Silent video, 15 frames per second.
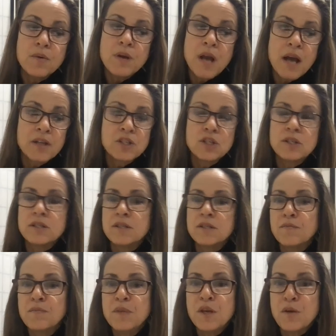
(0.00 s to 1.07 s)
not just
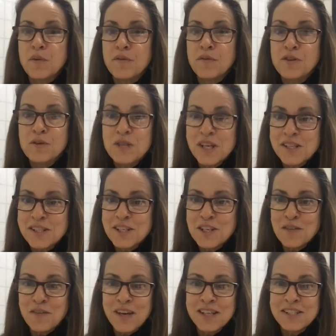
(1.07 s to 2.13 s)
a few dozen
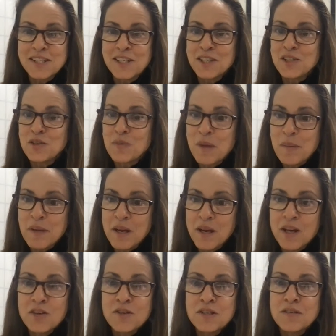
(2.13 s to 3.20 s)
devices or maybe
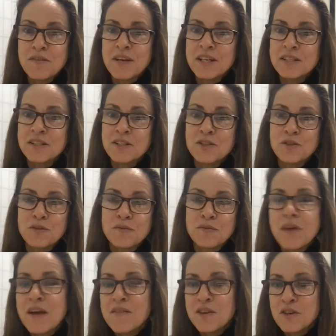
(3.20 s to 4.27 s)
100 devices or
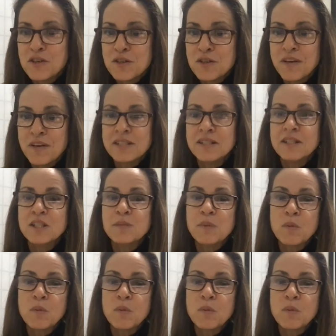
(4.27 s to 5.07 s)
500 devices,